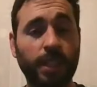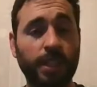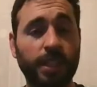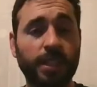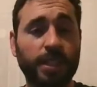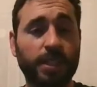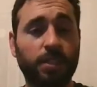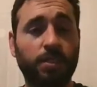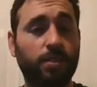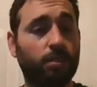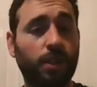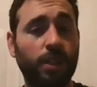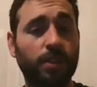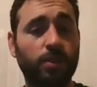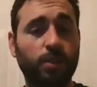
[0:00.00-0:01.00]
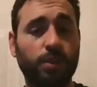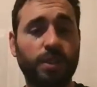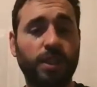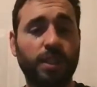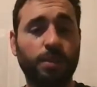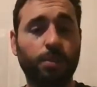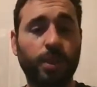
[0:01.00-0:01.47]
I can try to
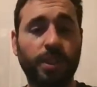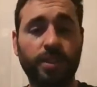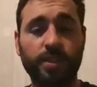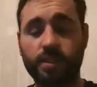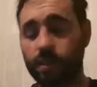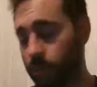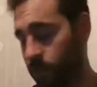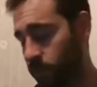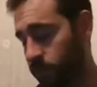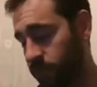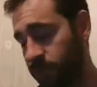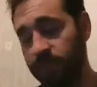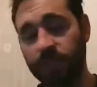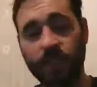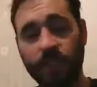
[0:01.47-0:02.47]
start bringing some content.